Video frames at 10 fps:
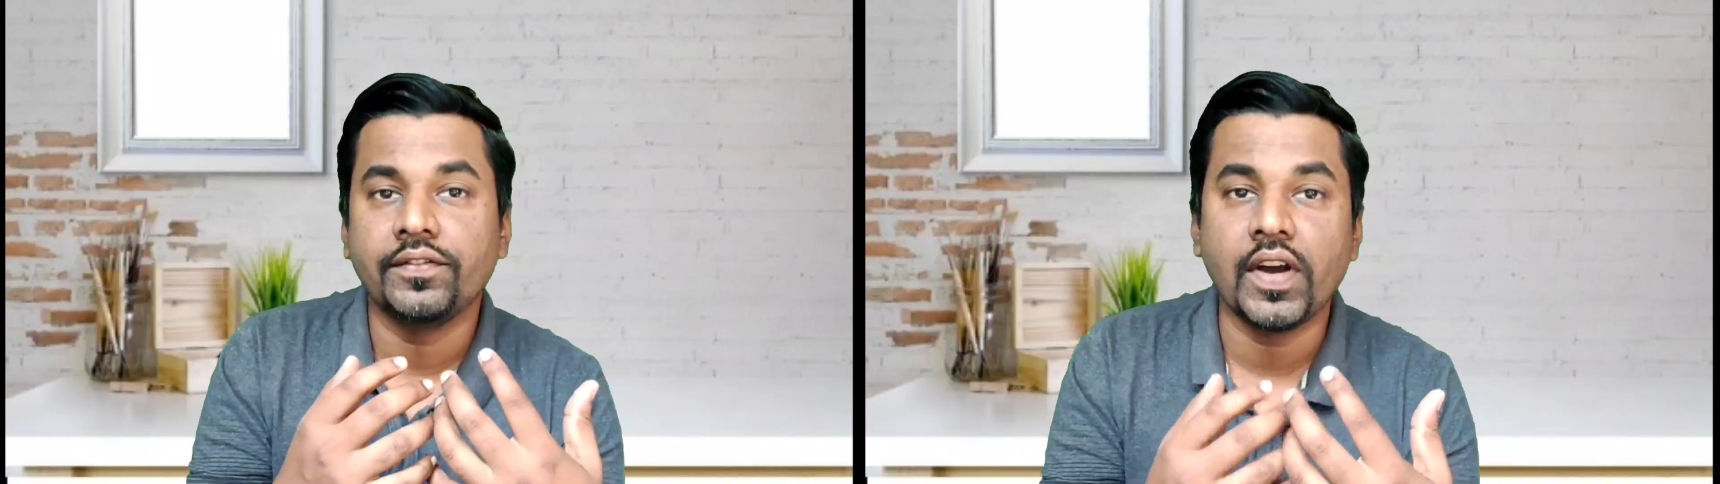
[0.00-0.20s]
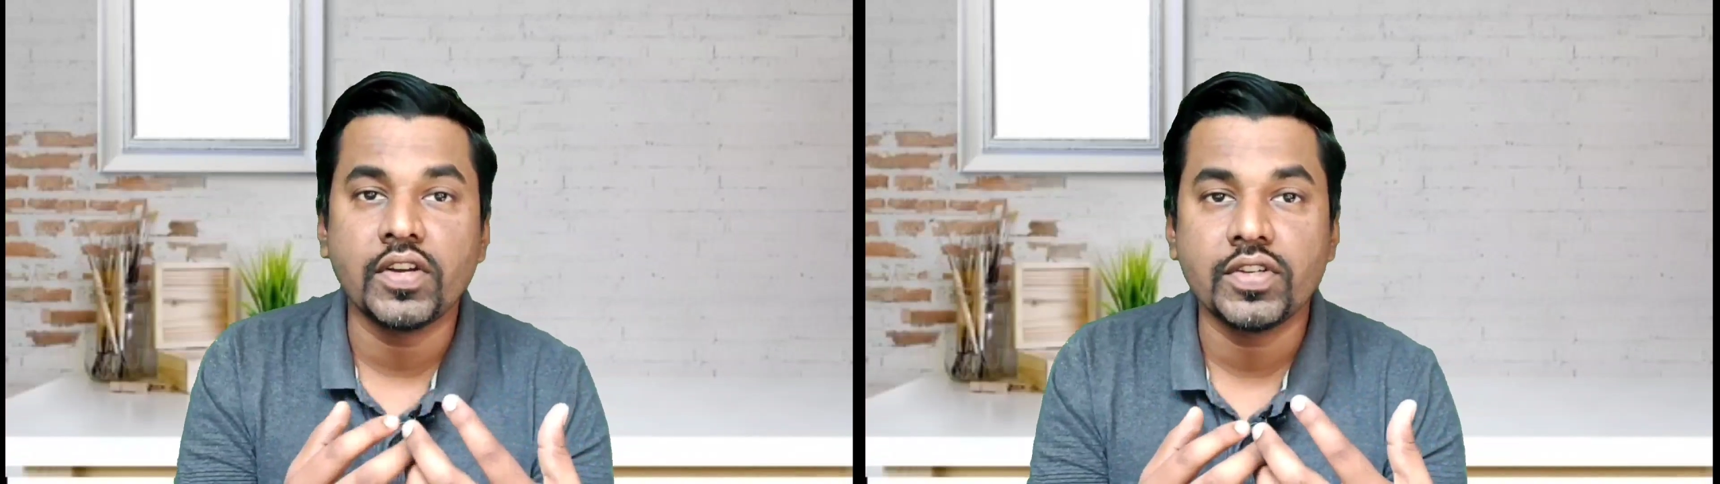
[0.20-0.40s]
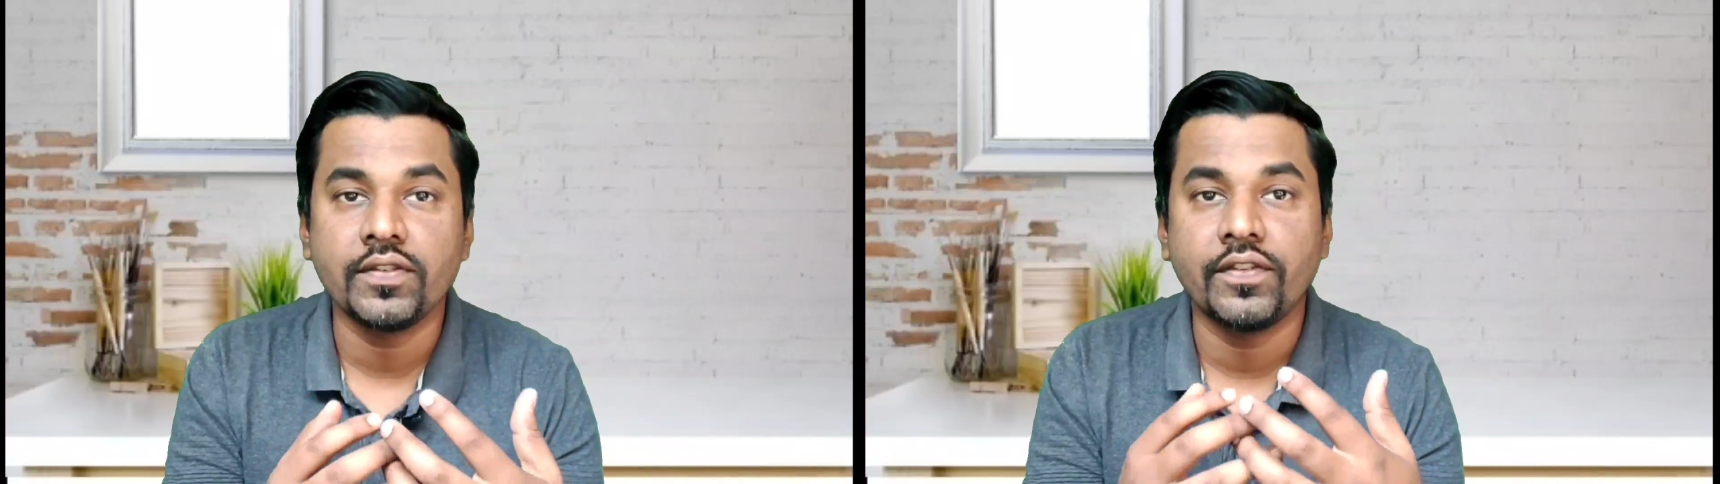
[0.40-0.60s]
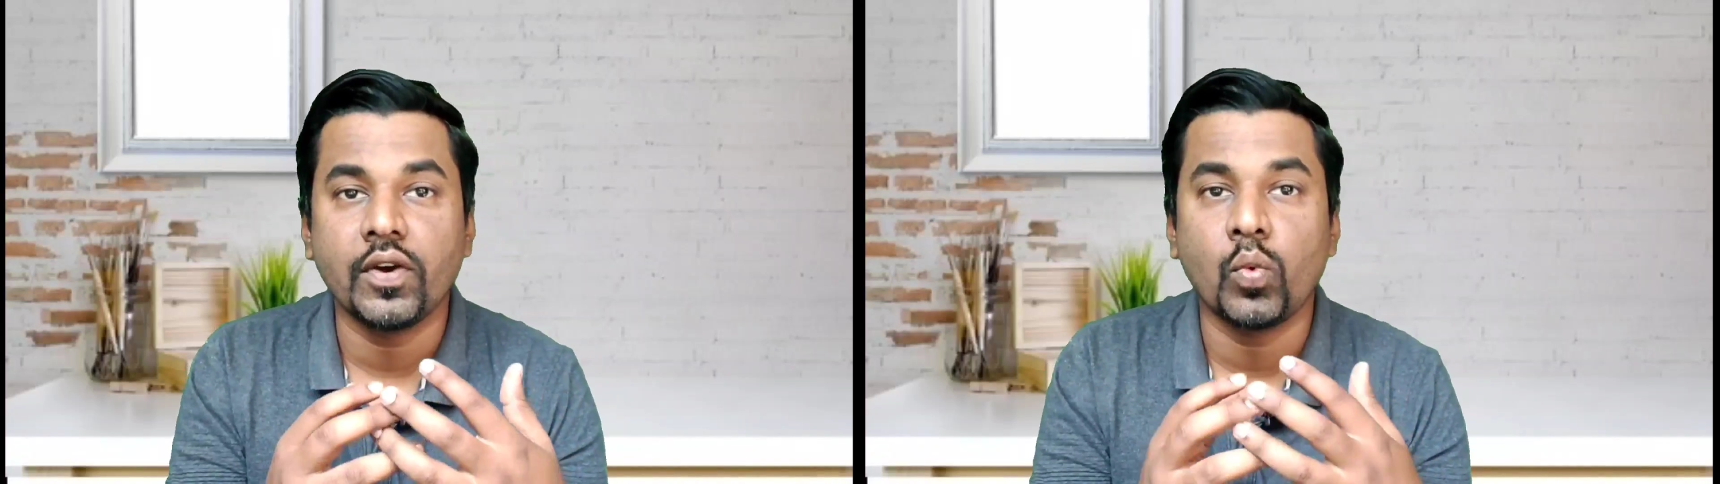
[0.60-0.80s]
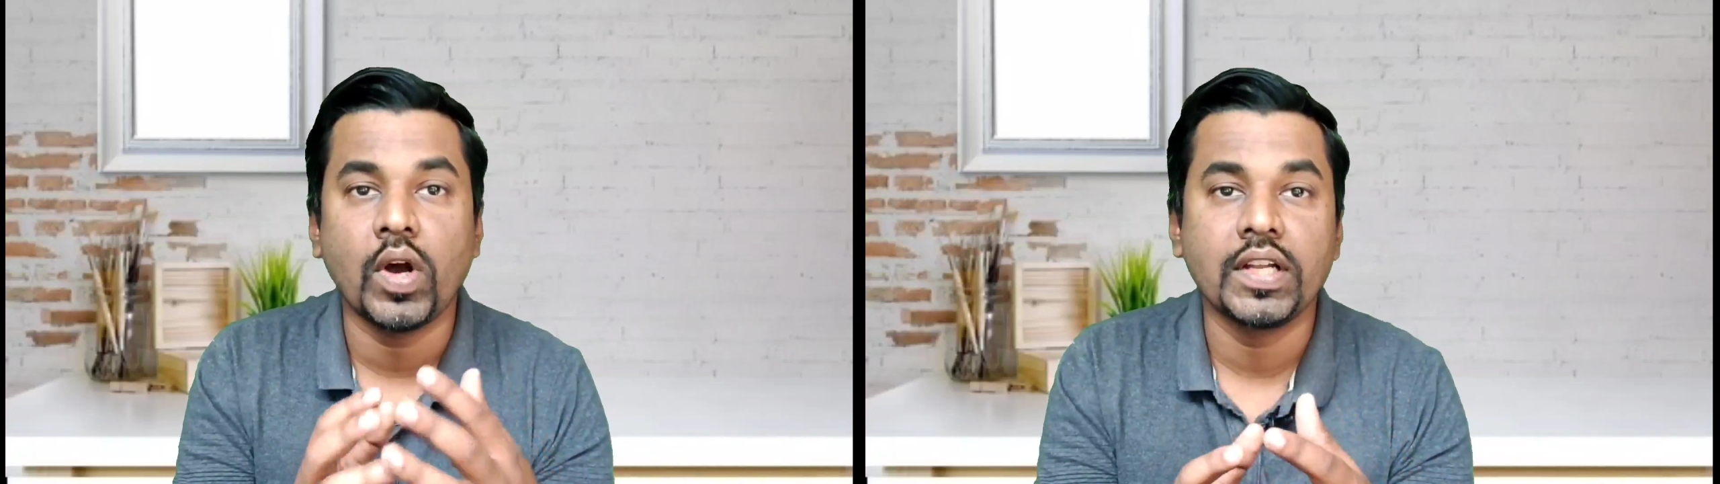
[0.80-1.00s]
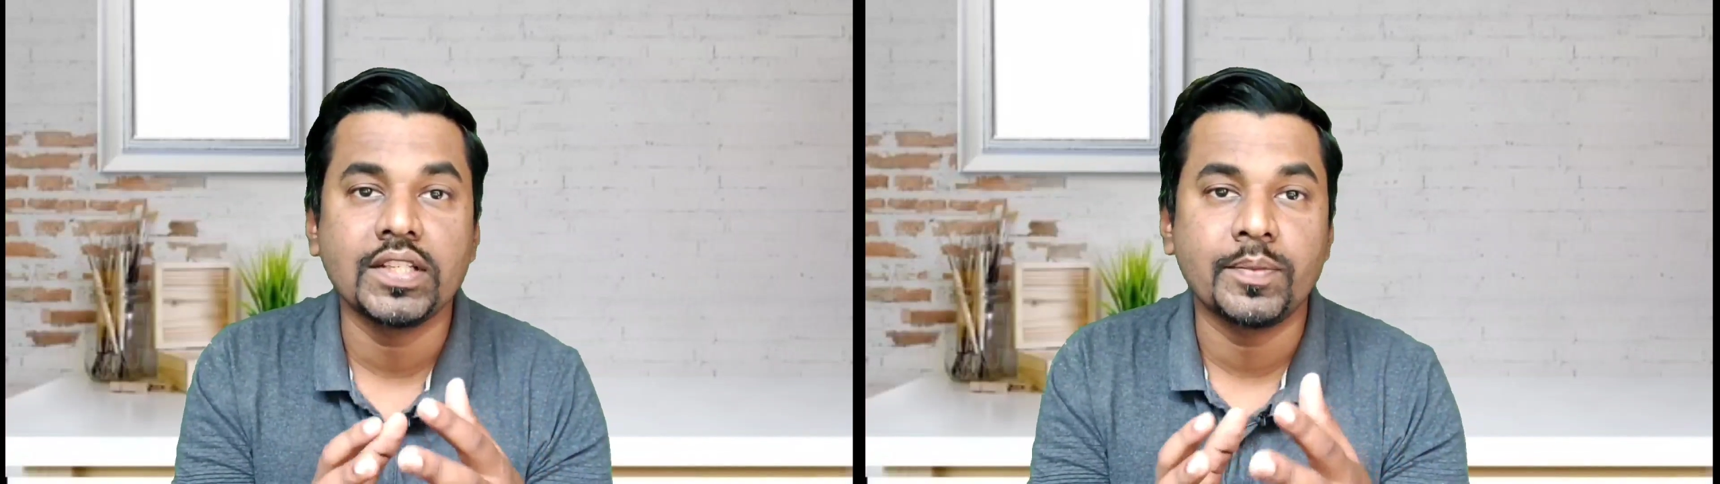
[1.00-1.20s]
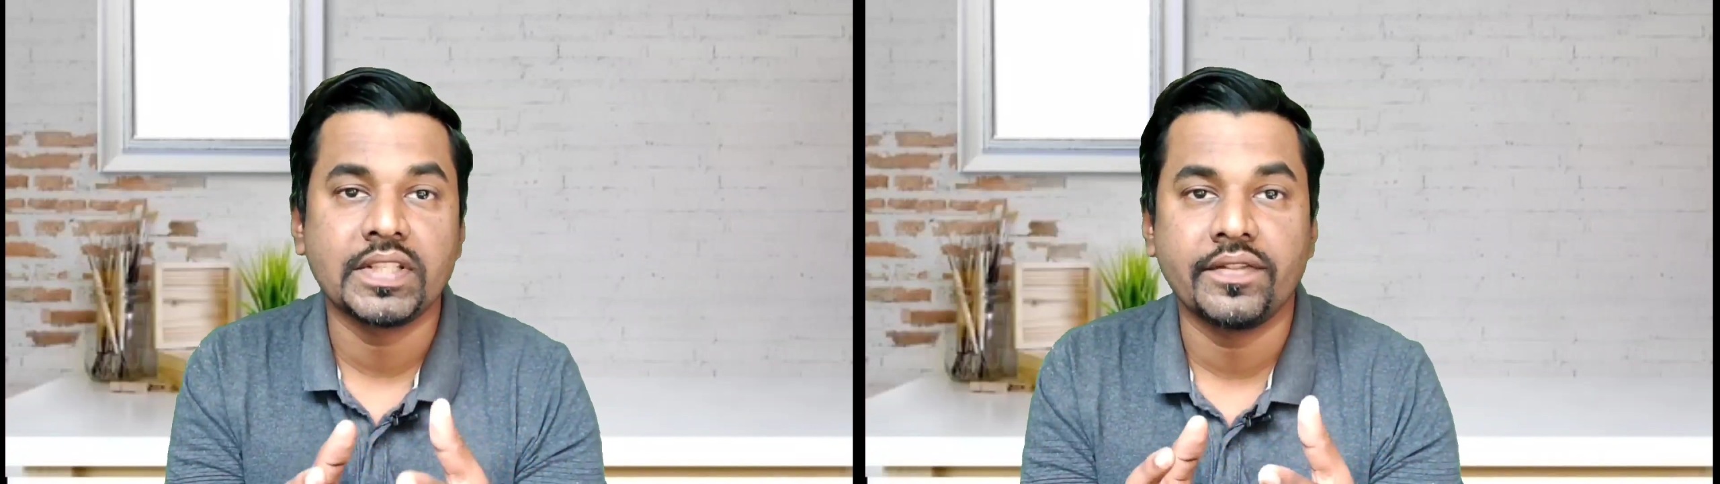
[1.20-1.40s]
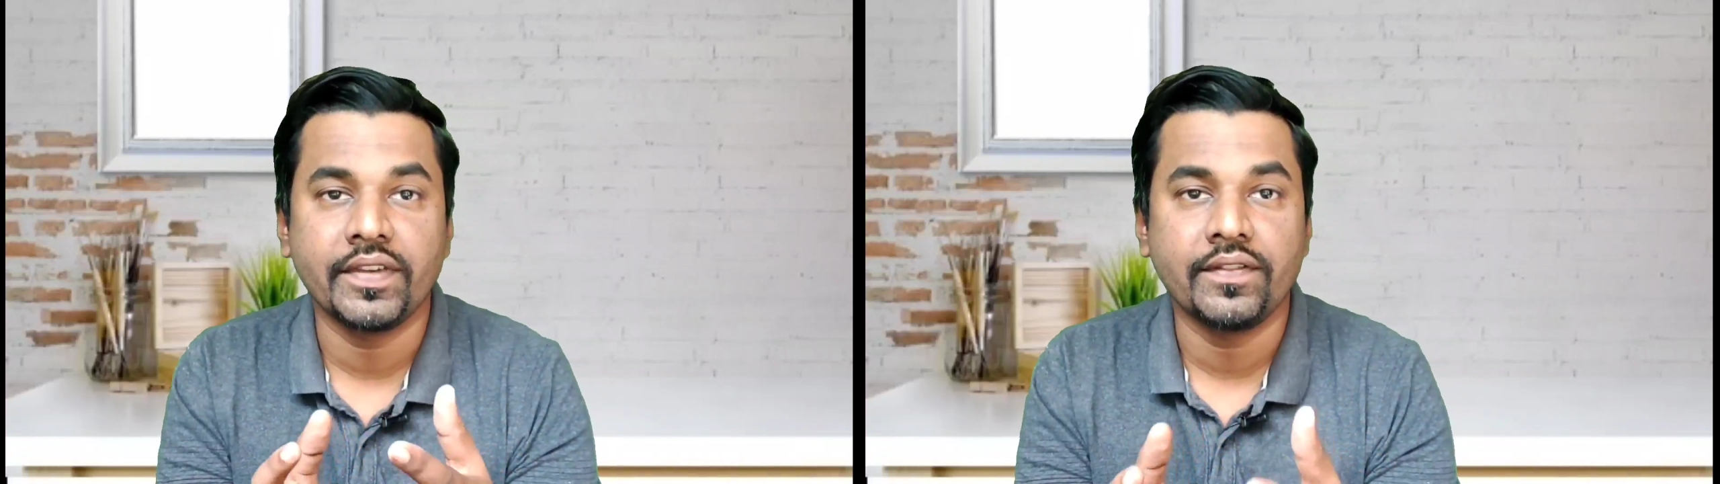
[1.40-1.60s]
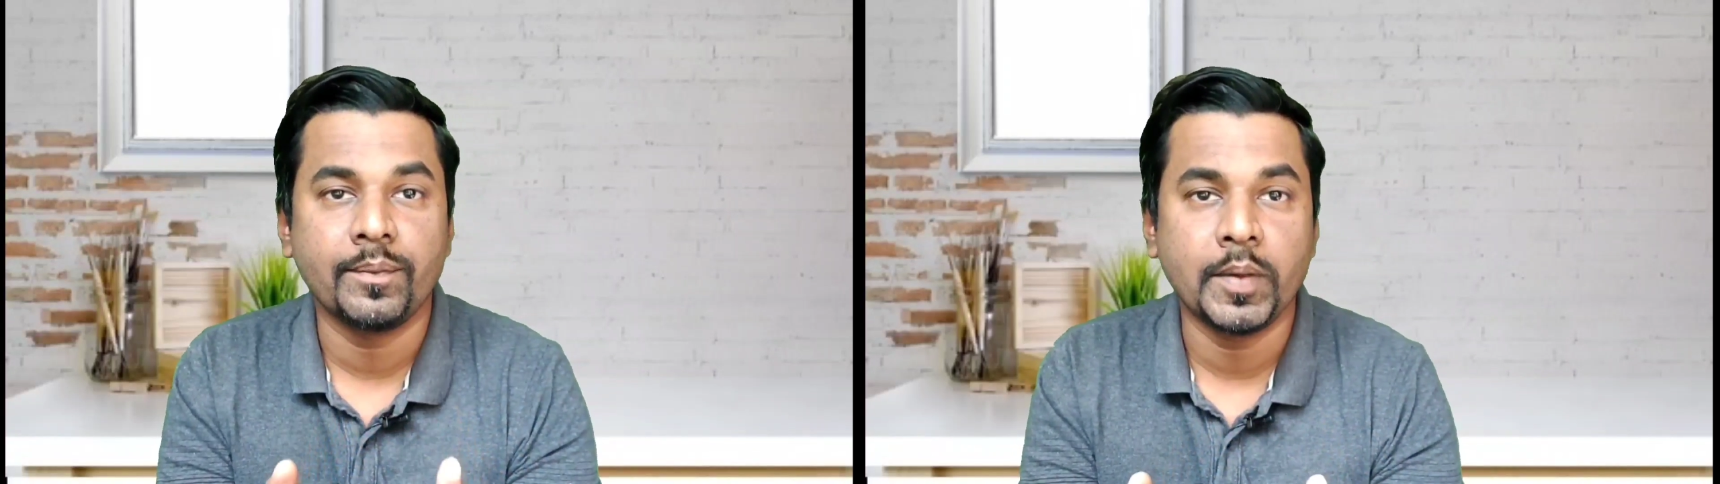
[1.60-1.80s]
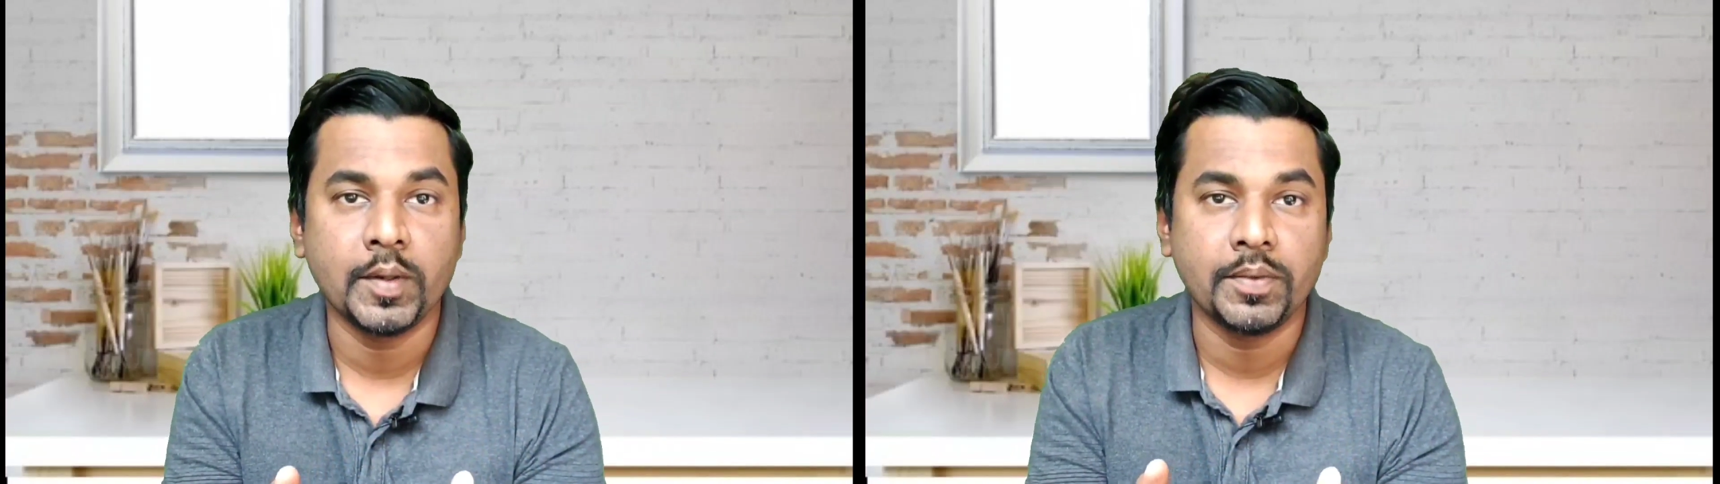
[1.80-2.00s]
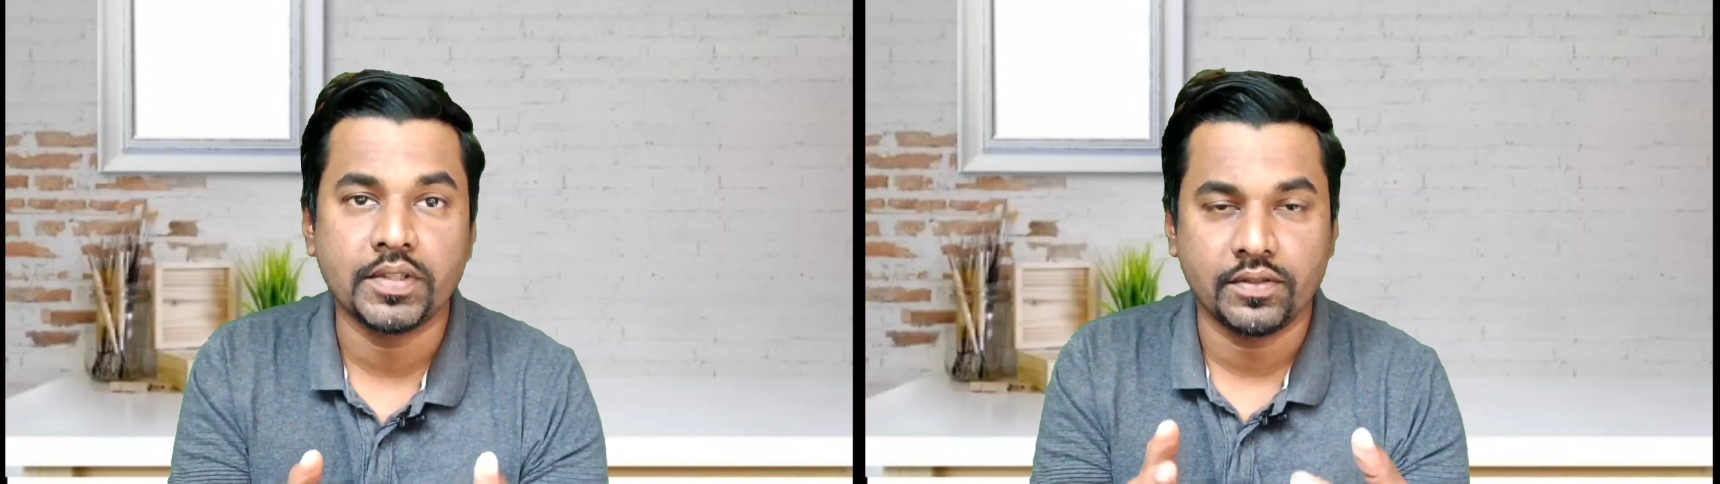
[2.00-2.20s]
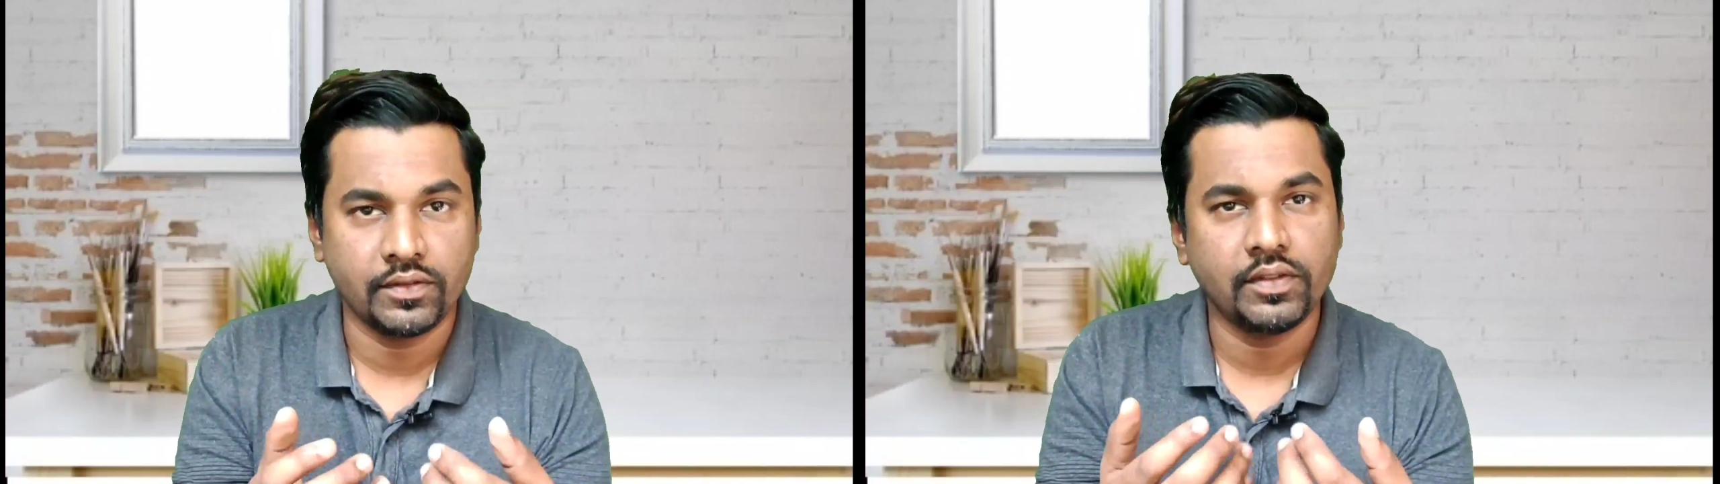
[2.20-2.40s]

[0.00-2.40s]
function for one specific purpose.